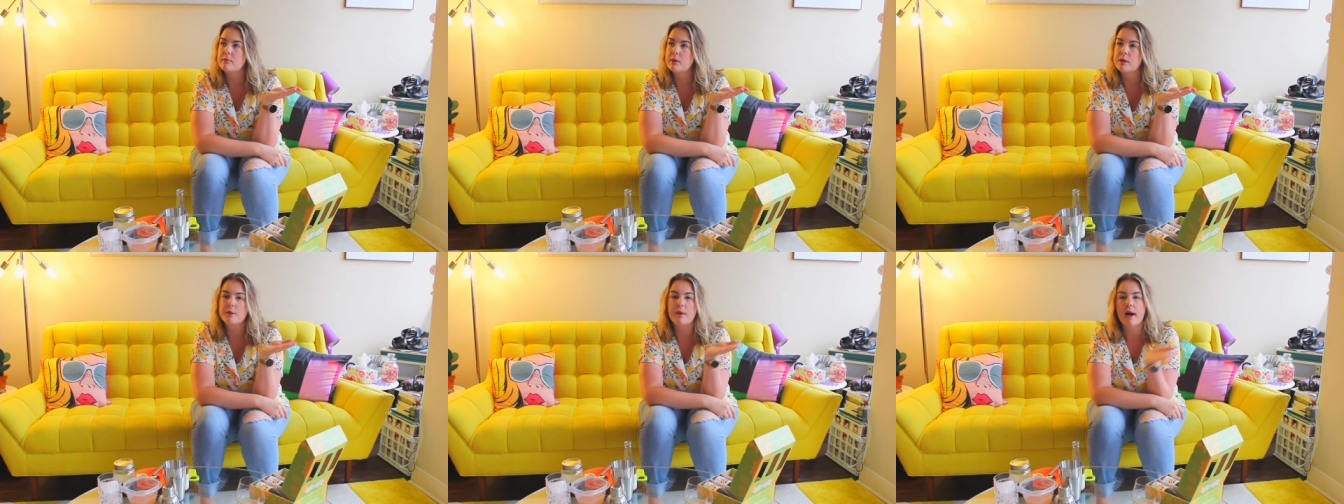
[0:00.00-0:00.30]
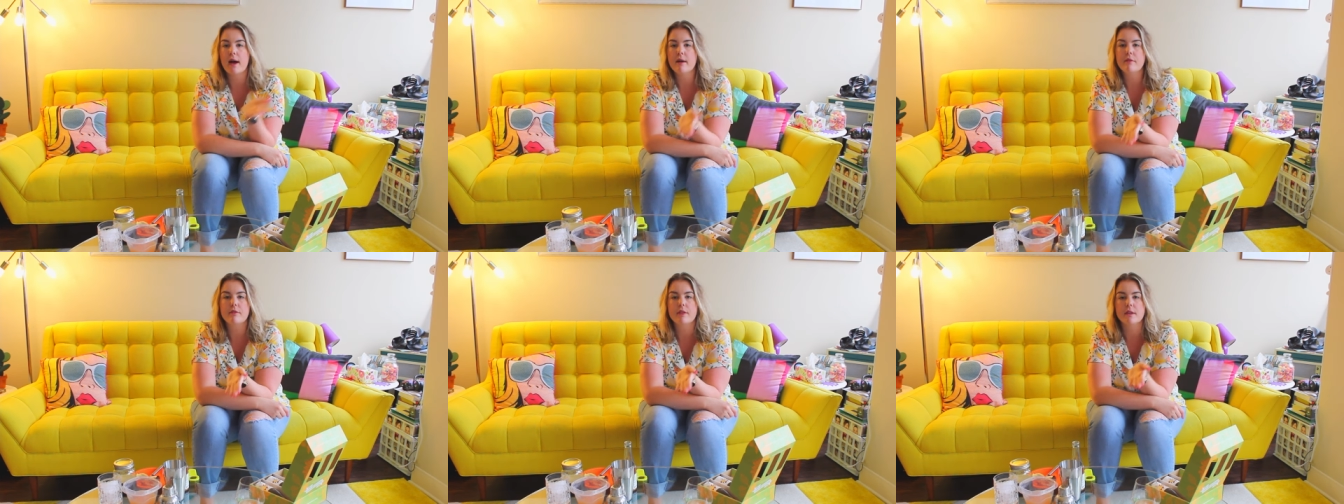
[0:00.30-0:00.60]
but you
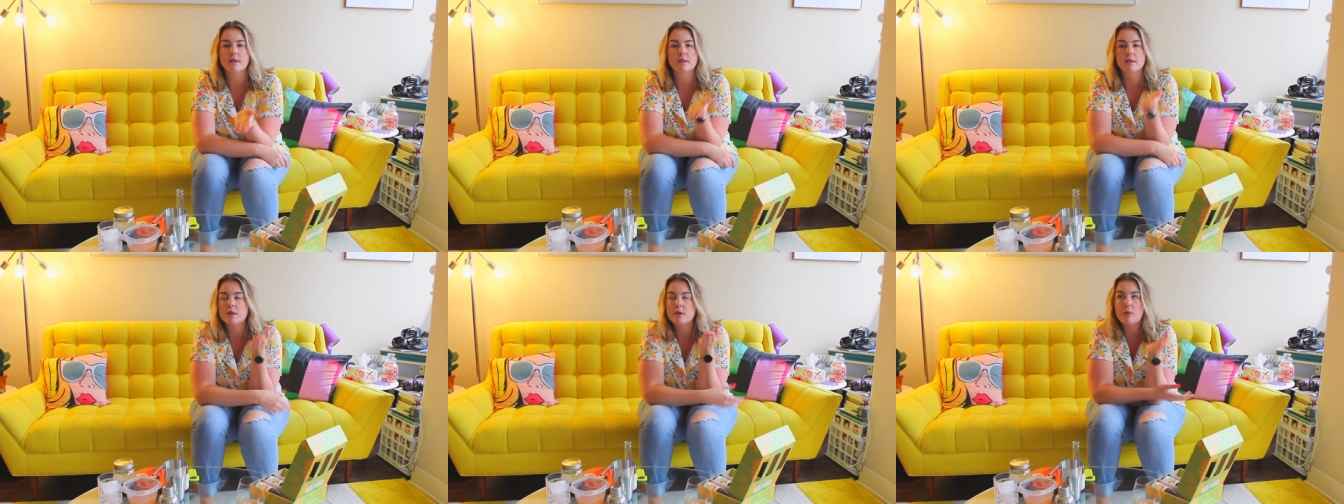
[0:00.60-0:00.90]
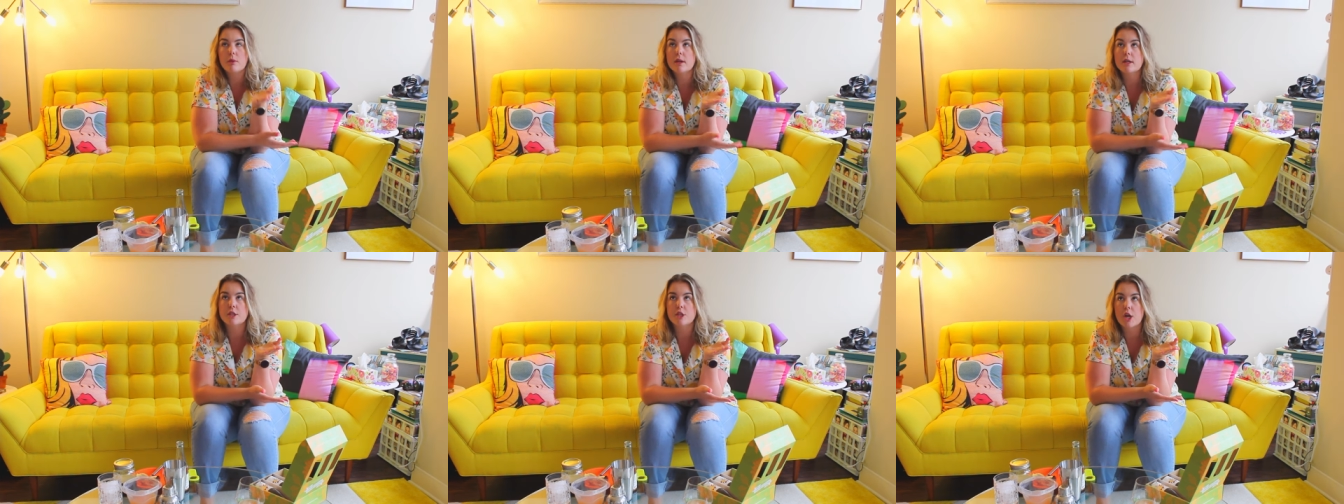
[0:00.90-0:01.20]
have this and you
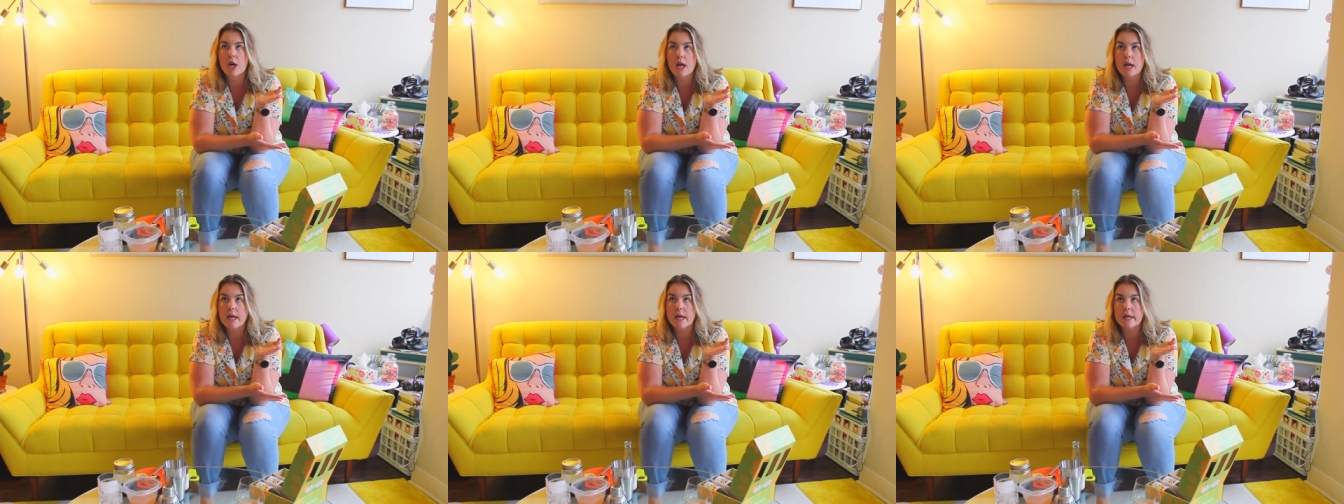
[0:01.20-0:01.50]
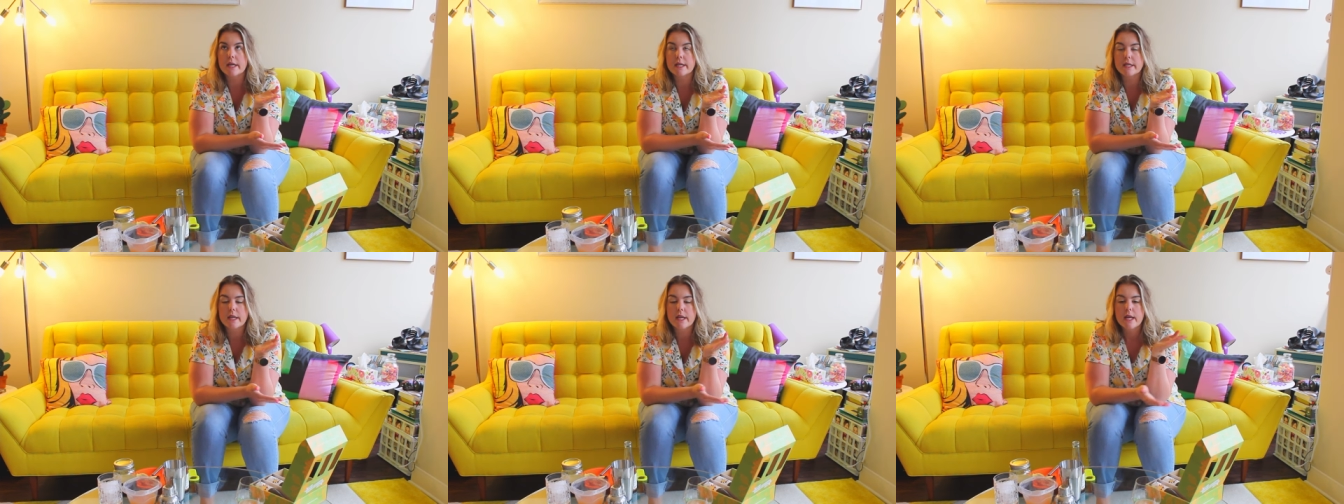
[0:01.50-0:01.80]
wanna try
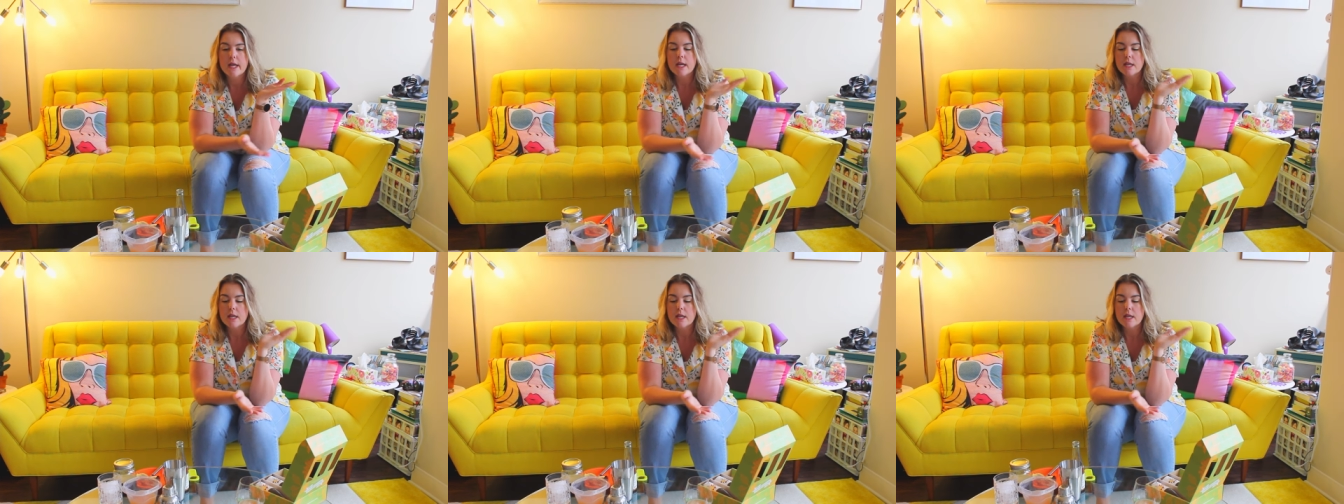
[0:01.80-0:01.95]
it.